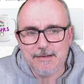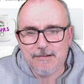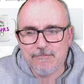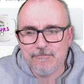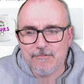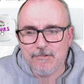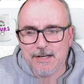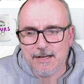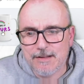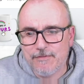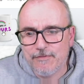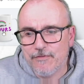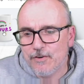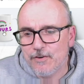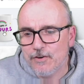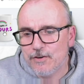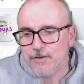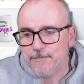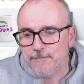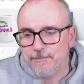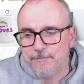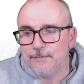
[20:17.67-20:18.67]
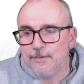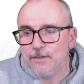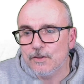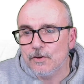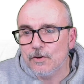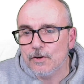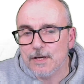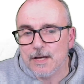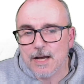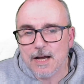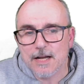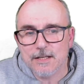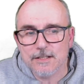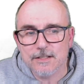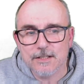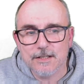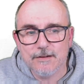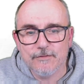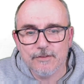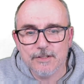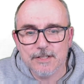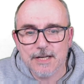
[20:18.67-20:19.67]
Really fun. You've got cards and
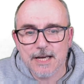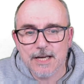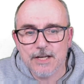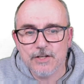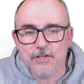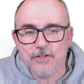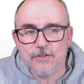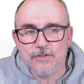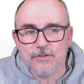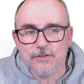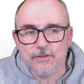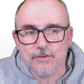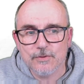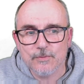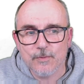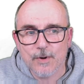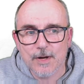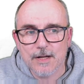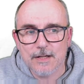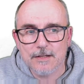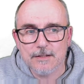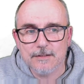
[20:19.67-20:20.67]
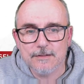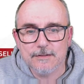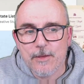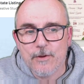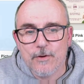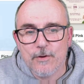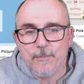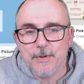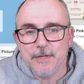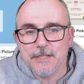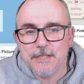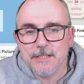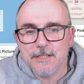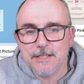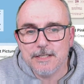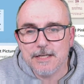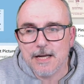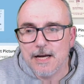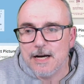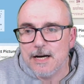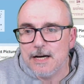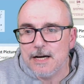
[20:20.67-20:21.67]
invitations as well, your business
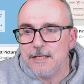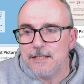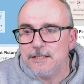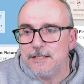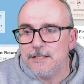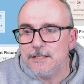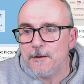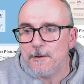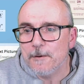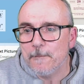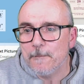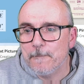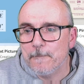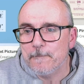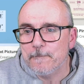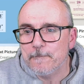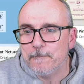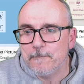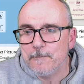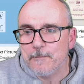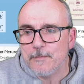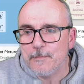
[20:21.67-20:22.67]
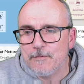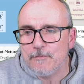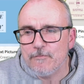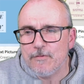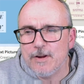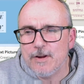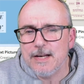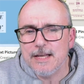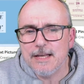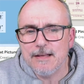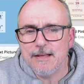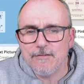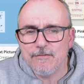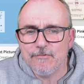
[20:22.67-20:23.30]
cards. Really,